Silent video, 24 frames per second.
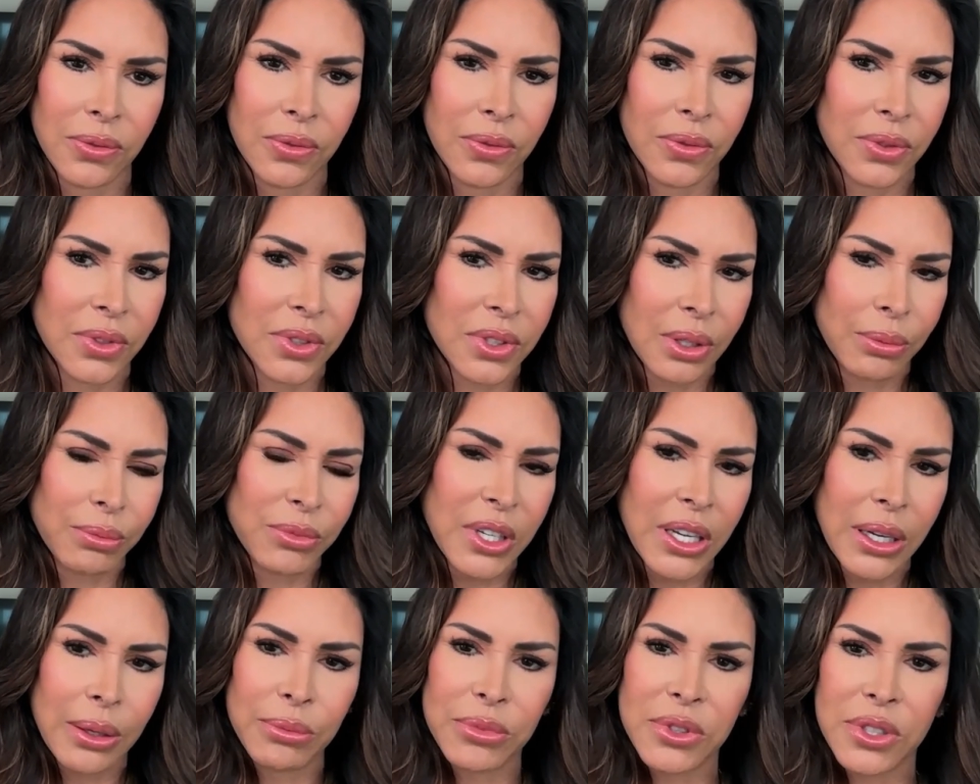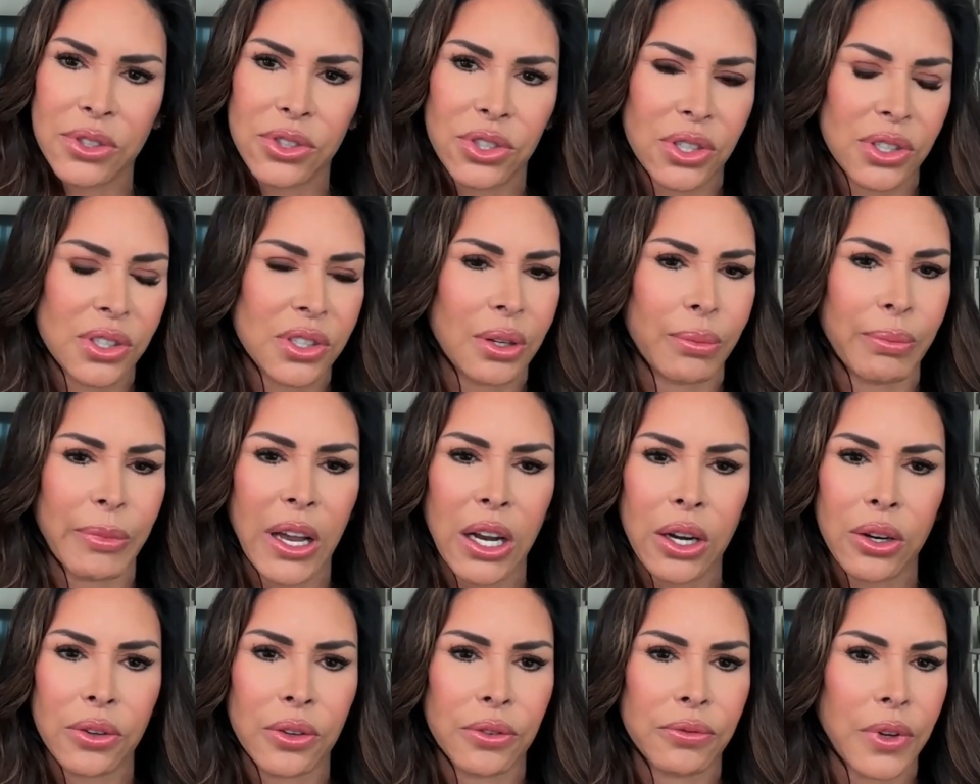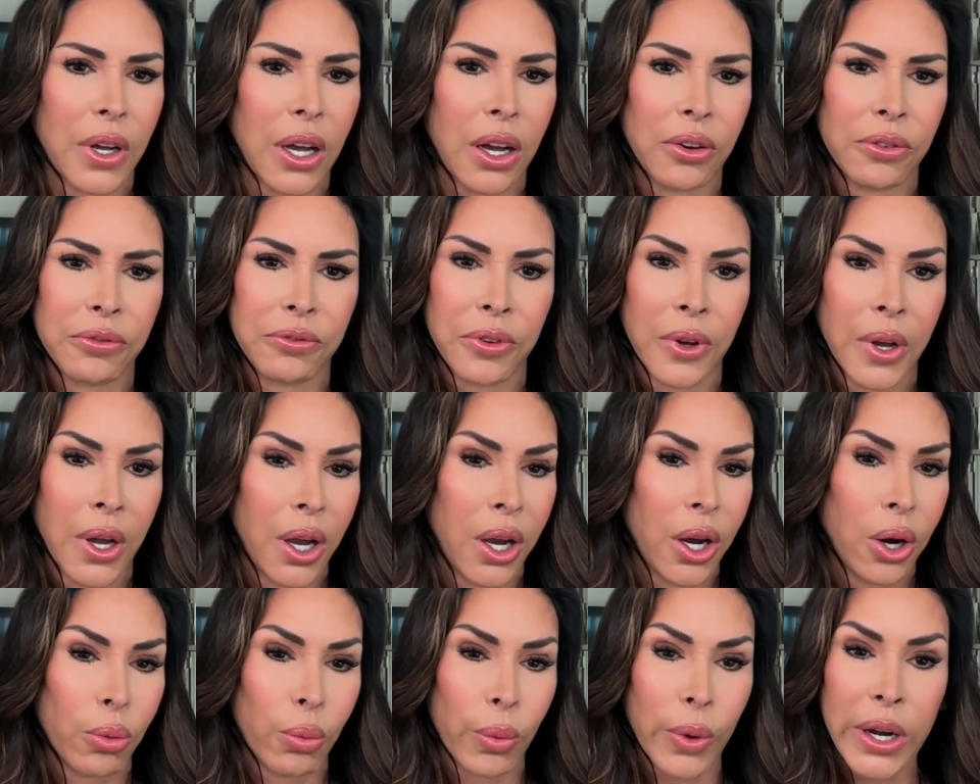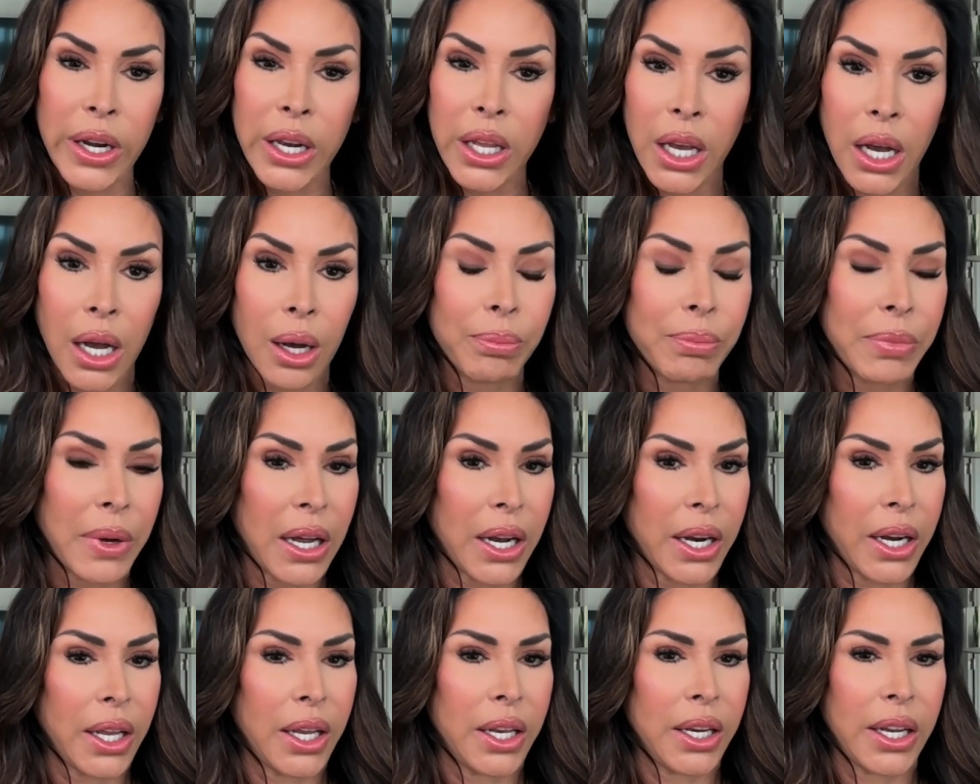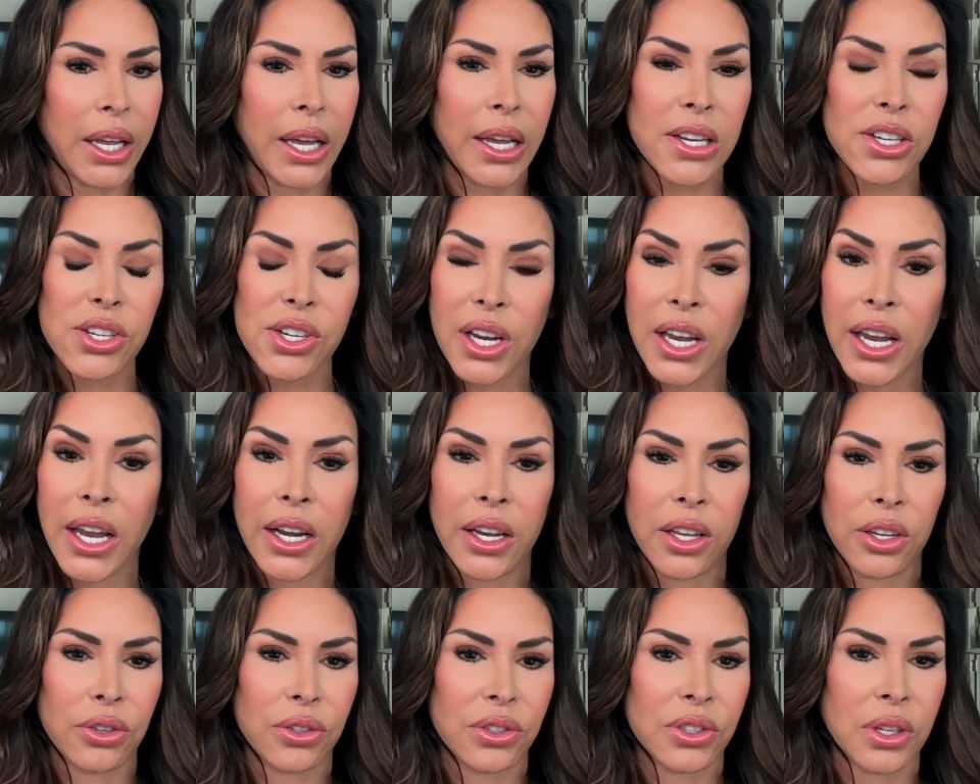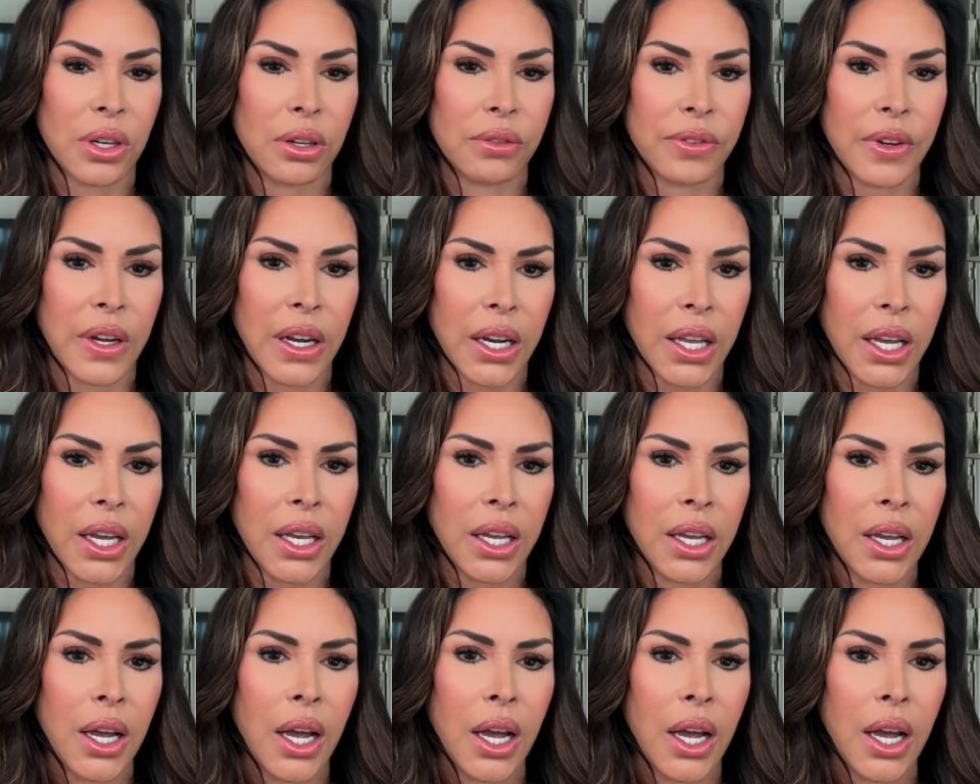Sometimes it's just a matter of reading up on it and educating yourself on it.